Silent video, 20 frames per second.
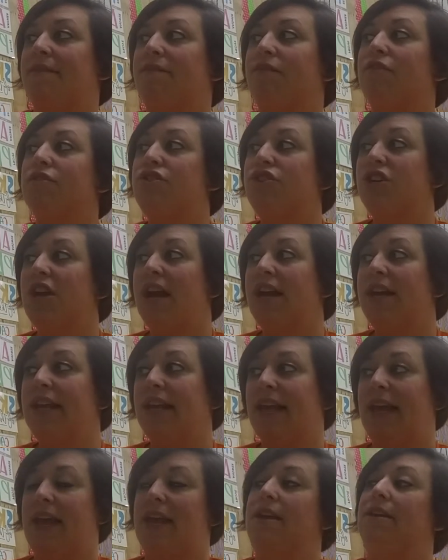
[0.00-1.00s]
for Johnny
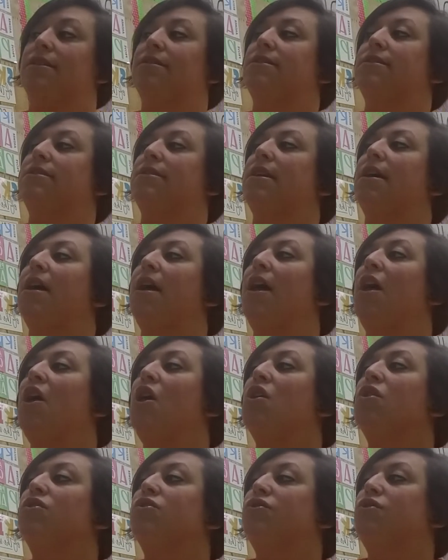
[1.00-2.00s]
cakes.
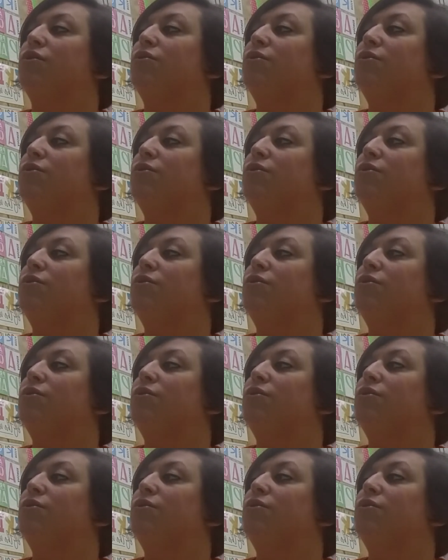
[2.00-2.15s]
So